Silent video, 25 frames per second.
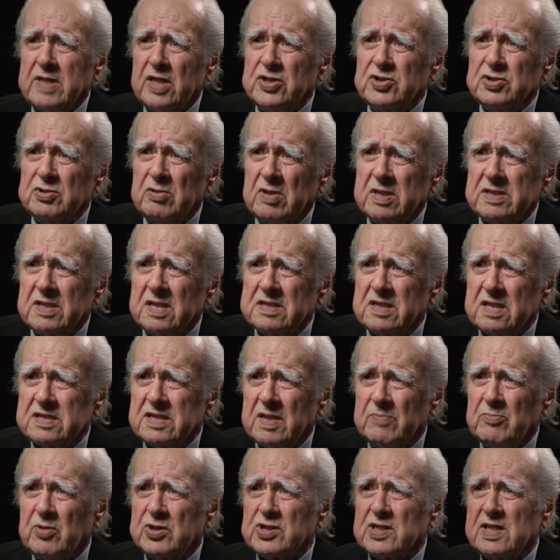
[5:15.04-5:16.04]
out of his
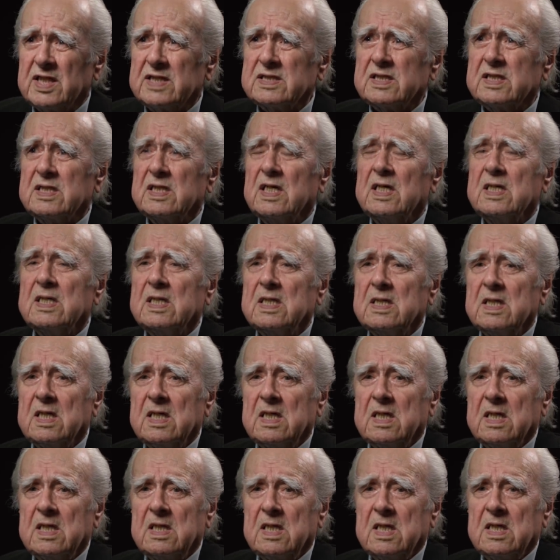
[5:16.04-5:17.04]
hands, and moved to the
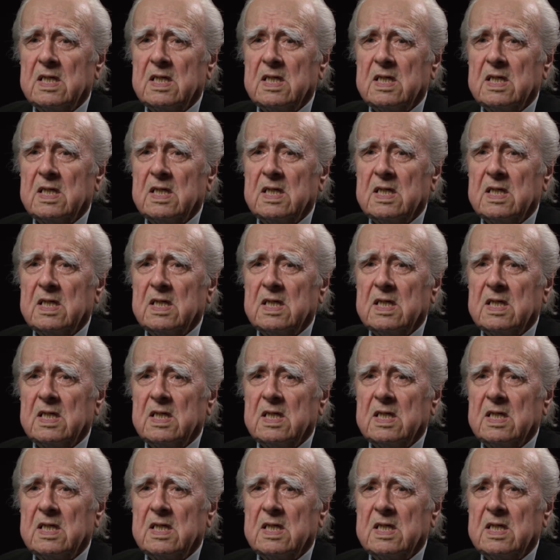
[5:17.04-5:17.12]
ladder,